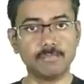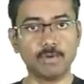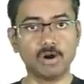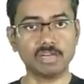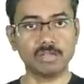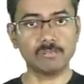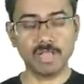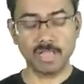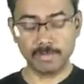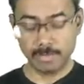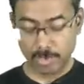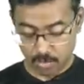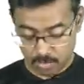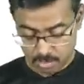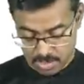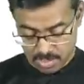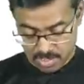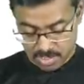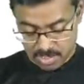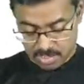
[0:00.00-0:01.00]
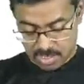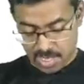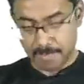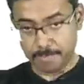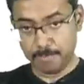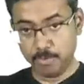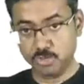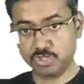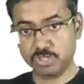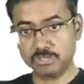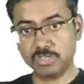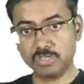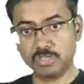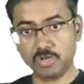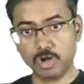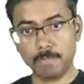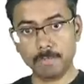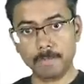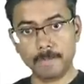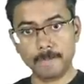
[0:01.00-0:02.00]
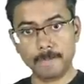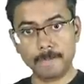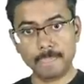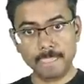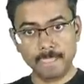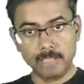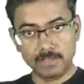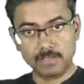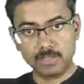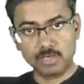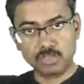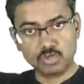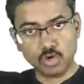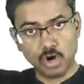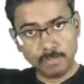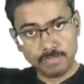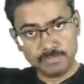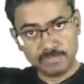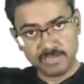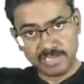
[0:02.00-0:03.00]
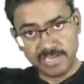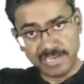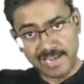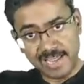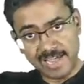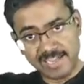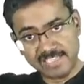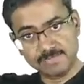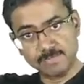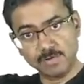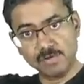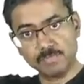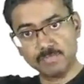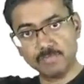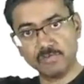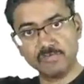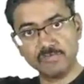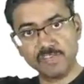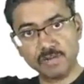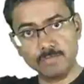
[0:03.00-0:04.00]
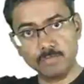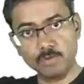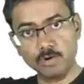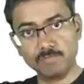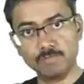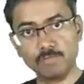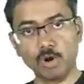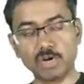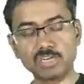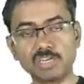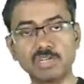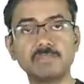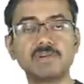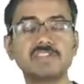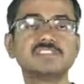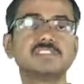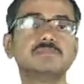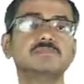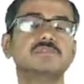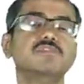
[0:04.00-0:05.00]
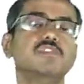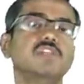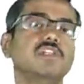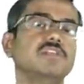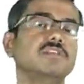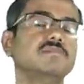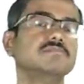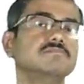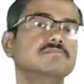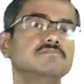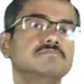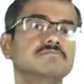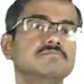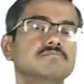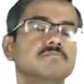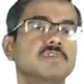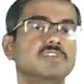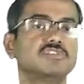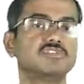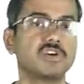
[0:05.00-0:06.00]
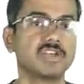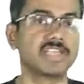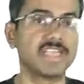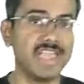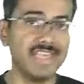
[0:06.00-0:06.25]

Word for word: and bottom layer below. I push on the top. The top three layers will move, will move, bottom doesn't move only. So